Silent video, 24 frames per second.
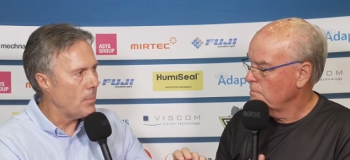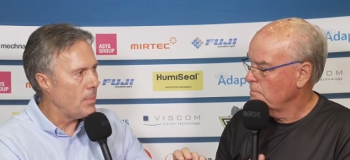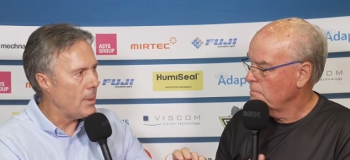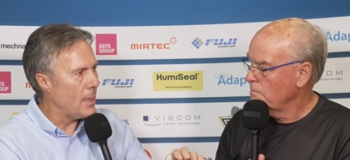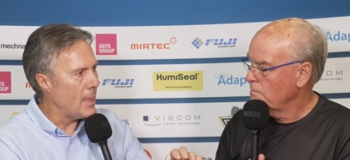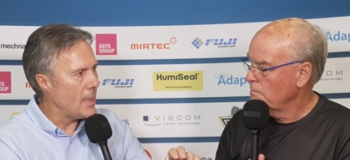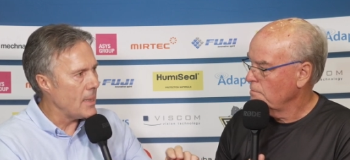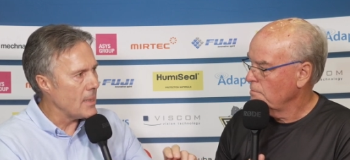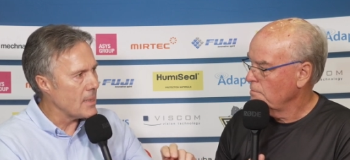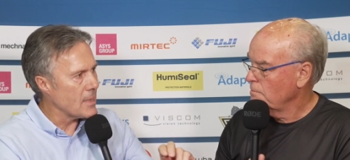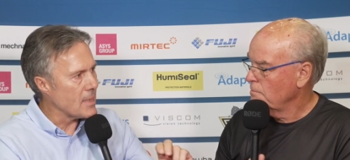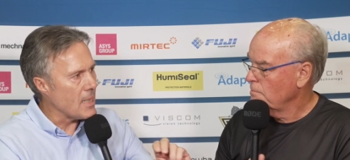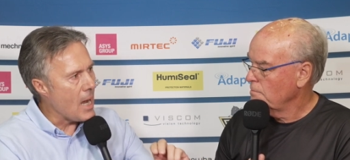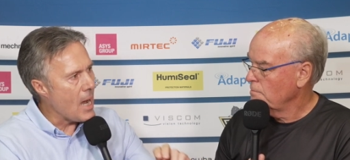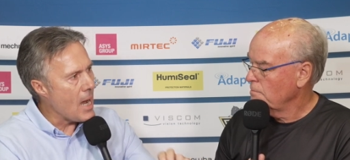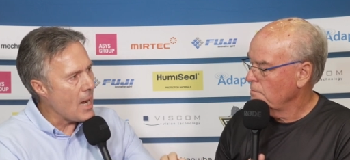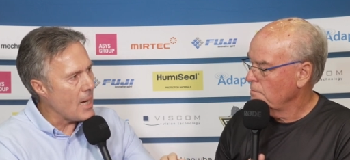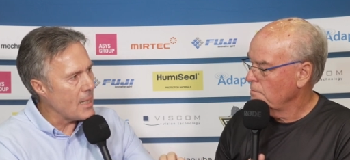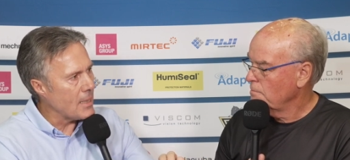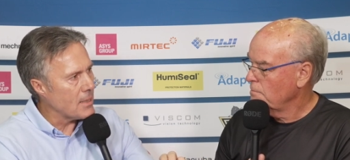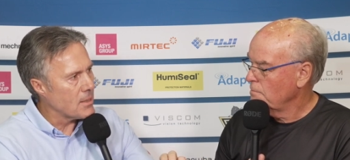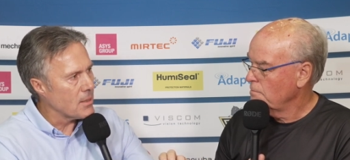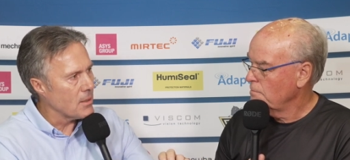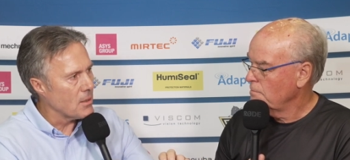Speaker 1: paste,
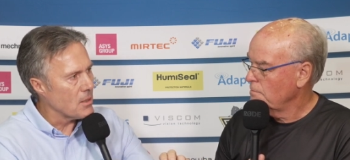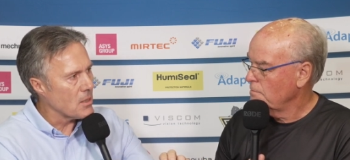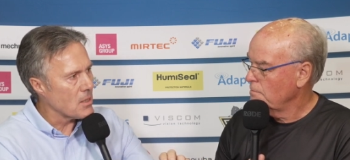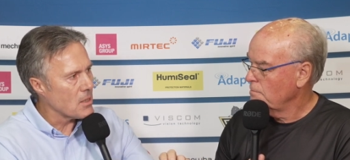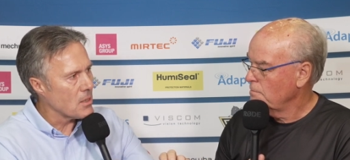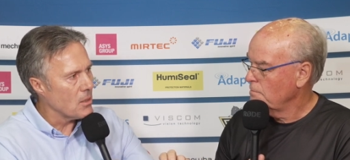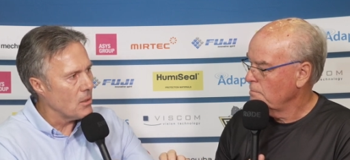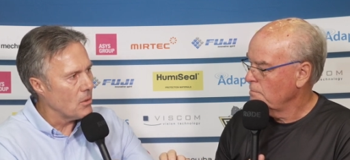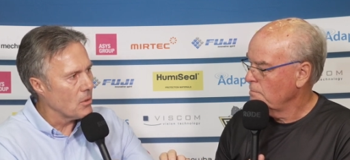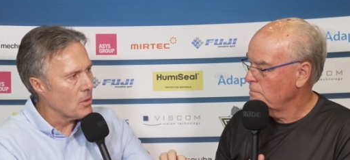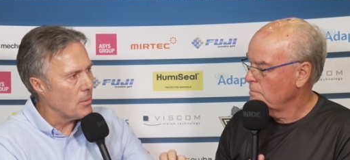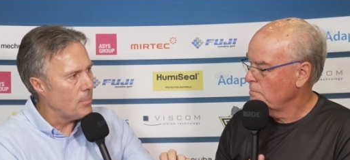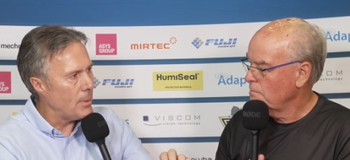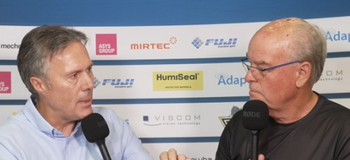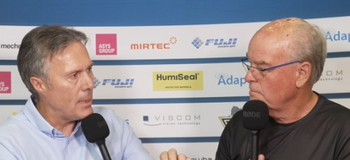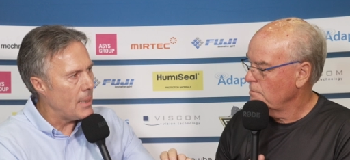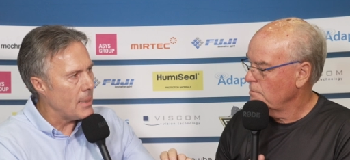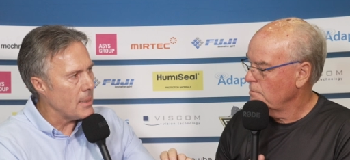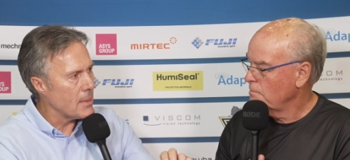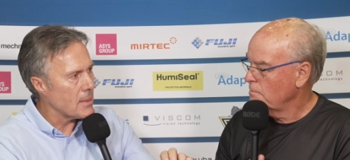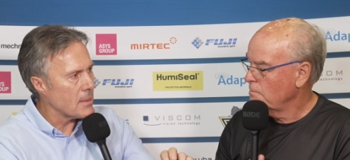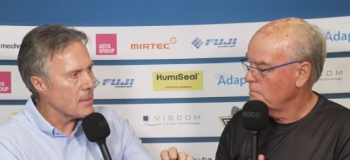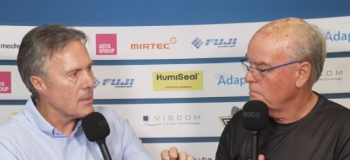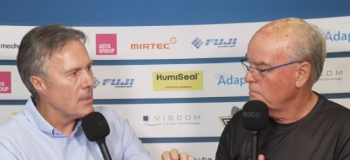height of the solder
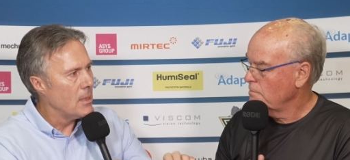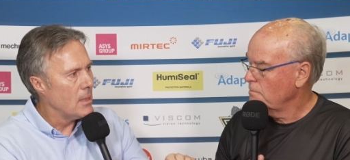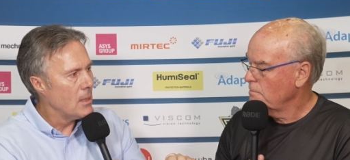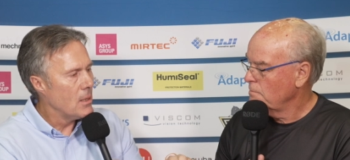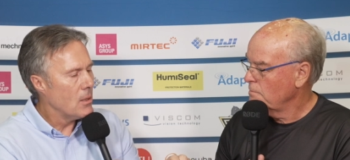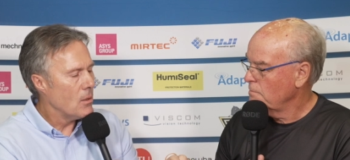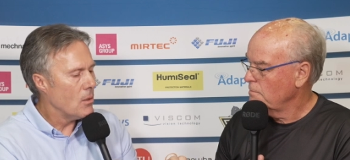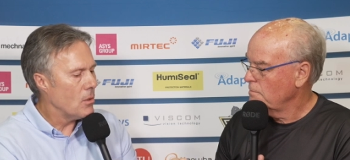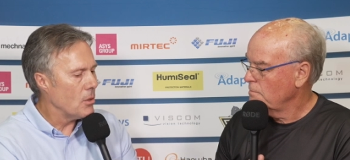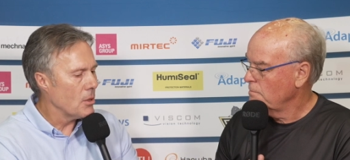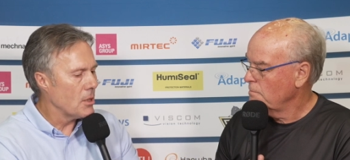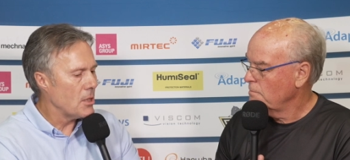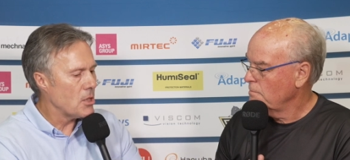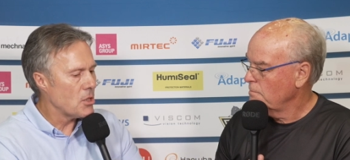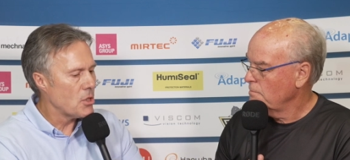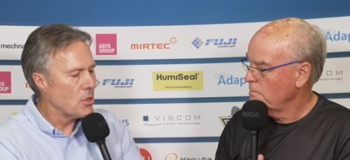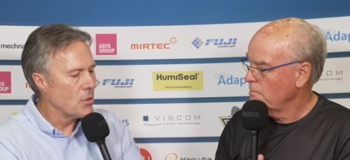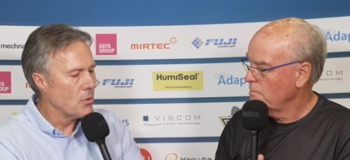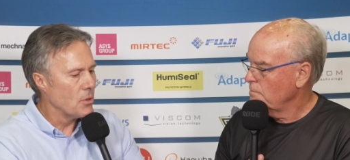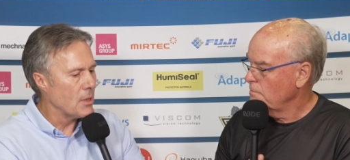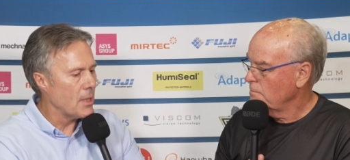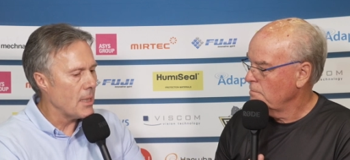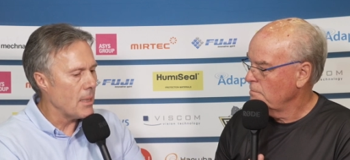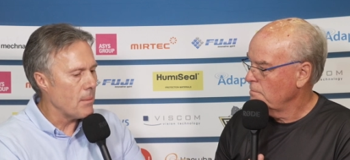paste, all these
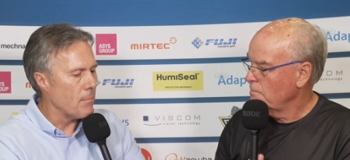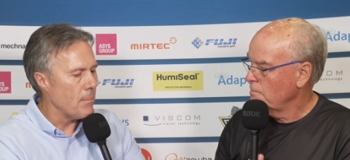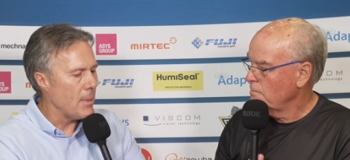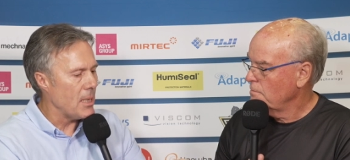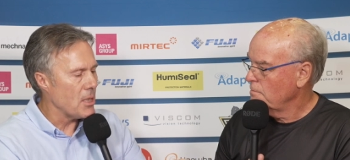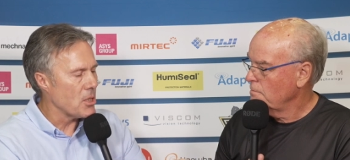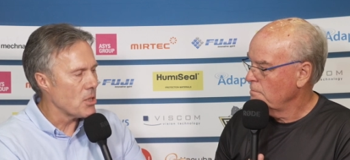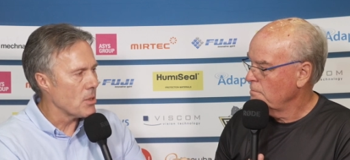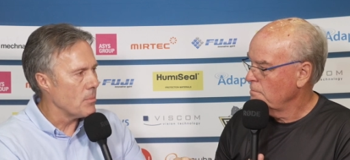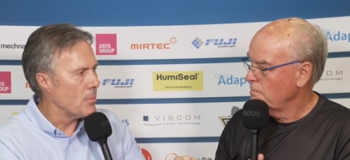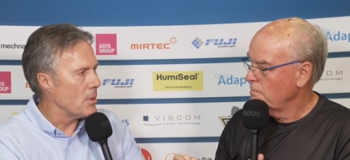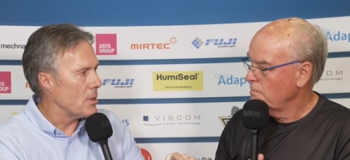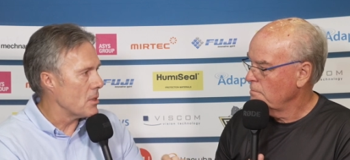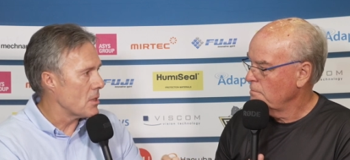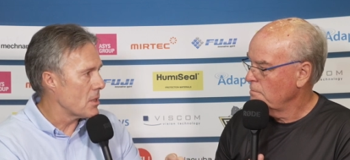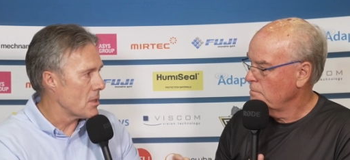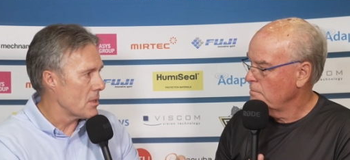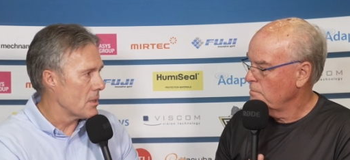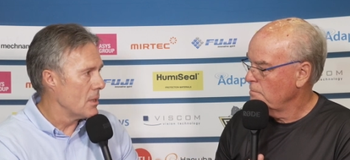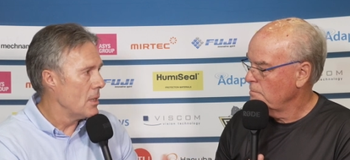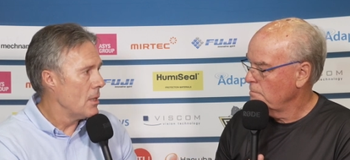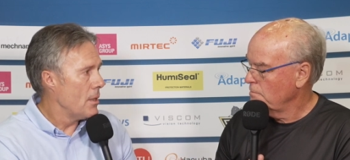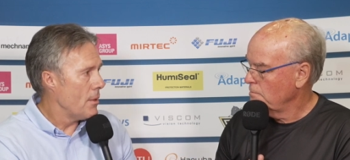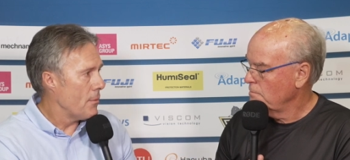unique measurements,
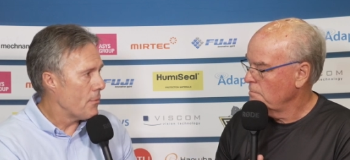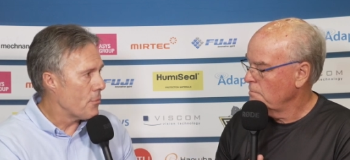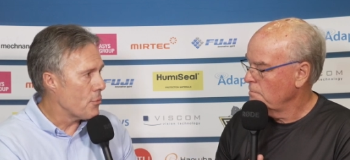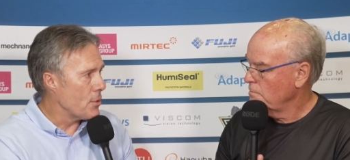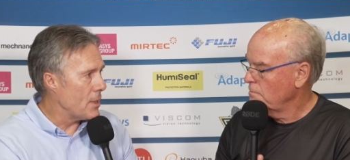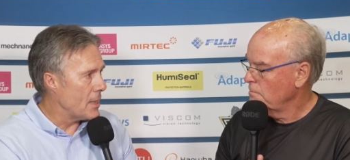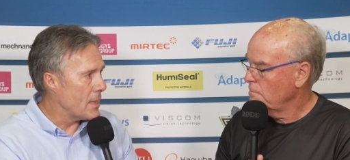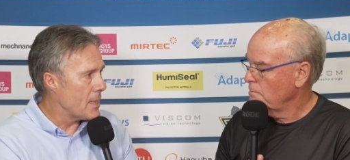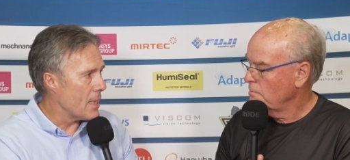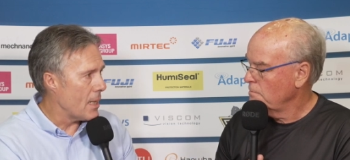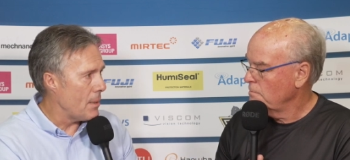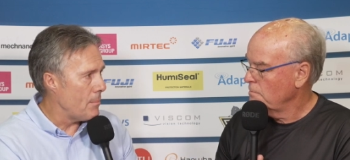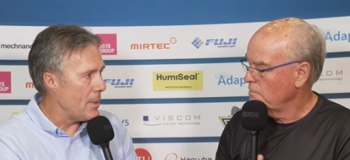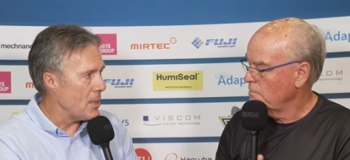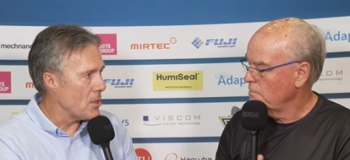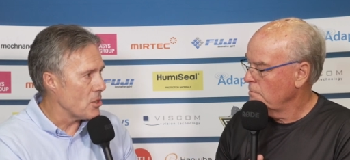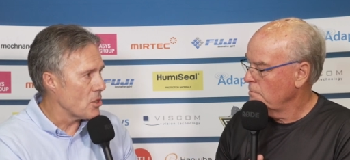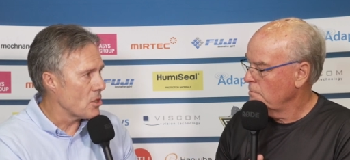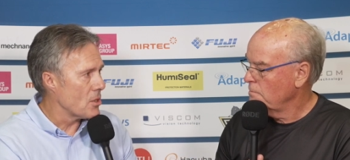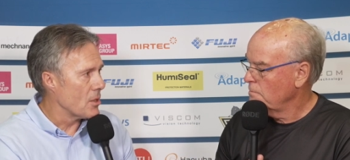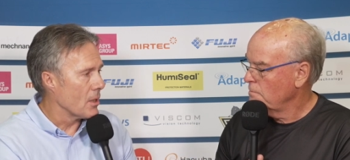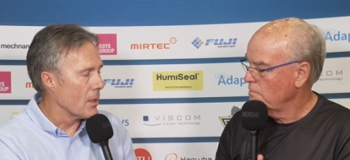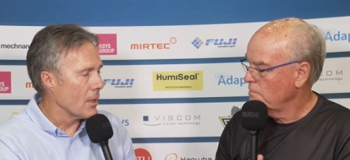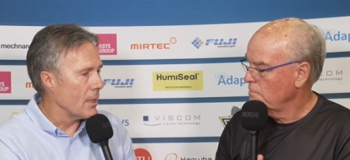
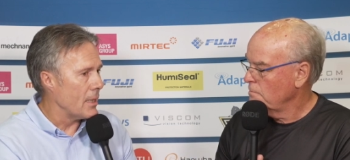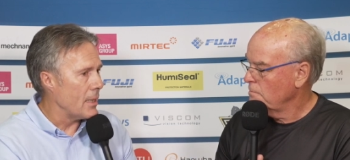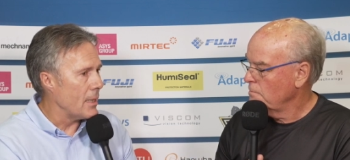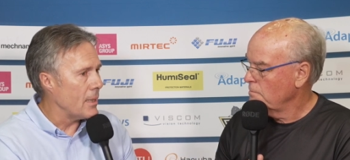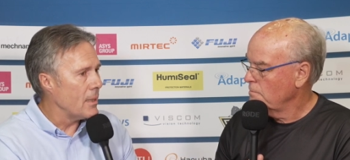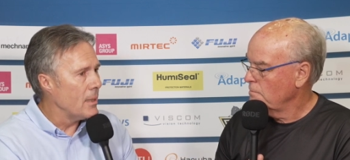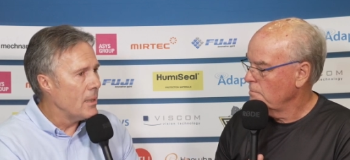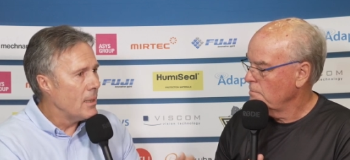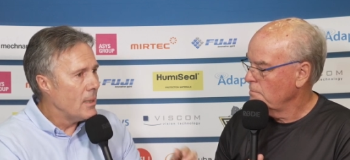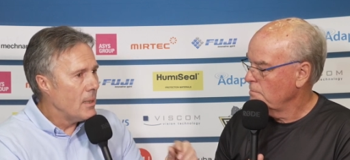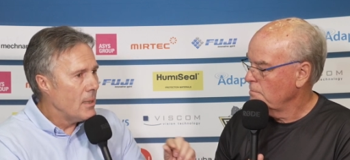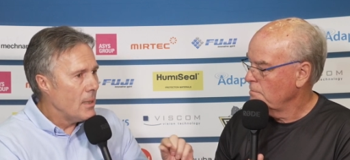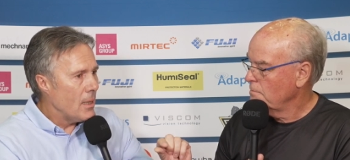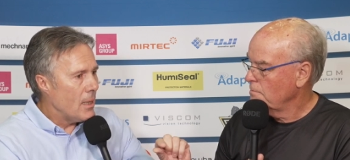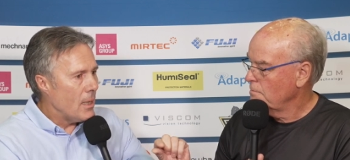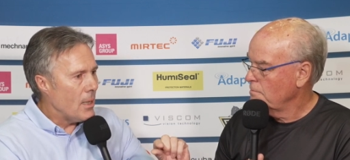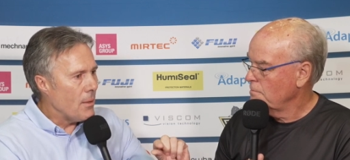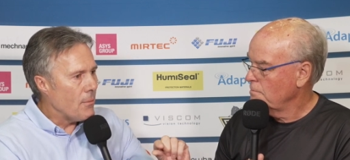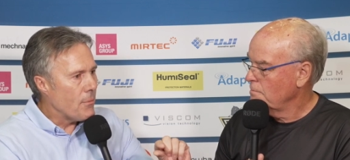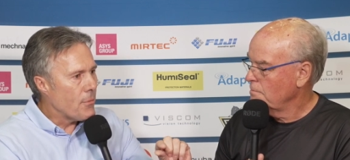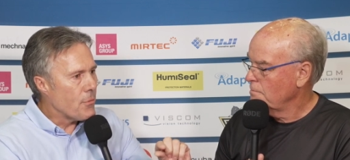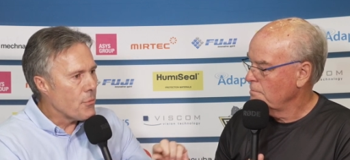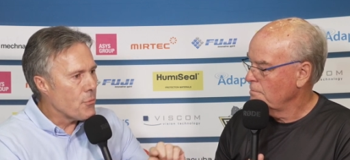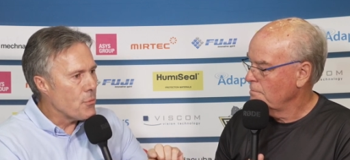three-dimensionally
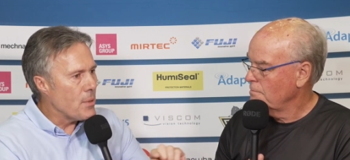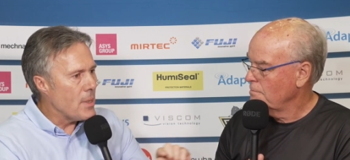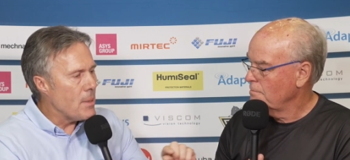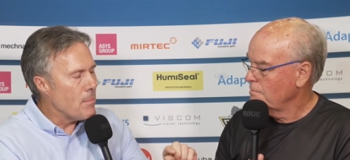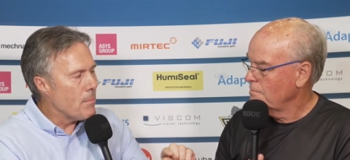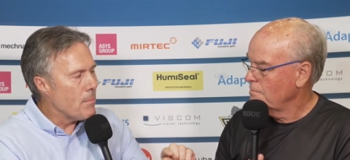at 3